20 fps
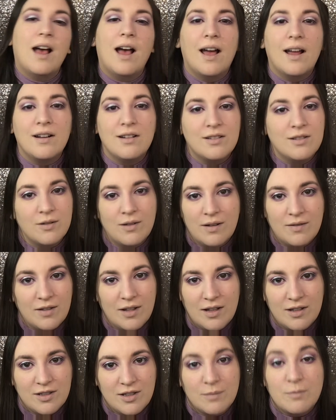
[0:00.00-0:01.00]
I just don't have the
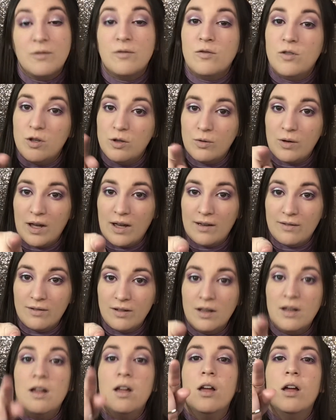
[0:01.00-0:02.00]
eyeshadow. If you have
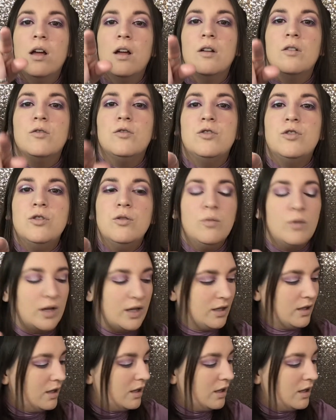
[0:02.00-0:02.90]
it, do it.